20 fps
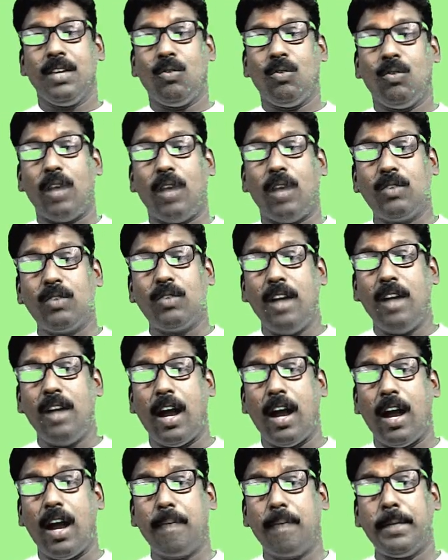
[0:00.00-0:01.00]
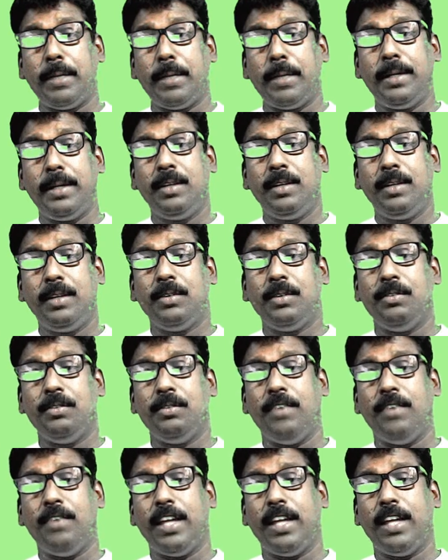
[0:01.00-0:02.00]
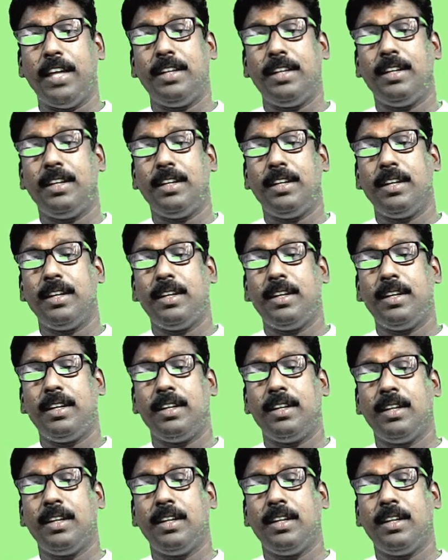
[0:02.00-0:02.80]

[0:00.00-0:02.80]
What will happen when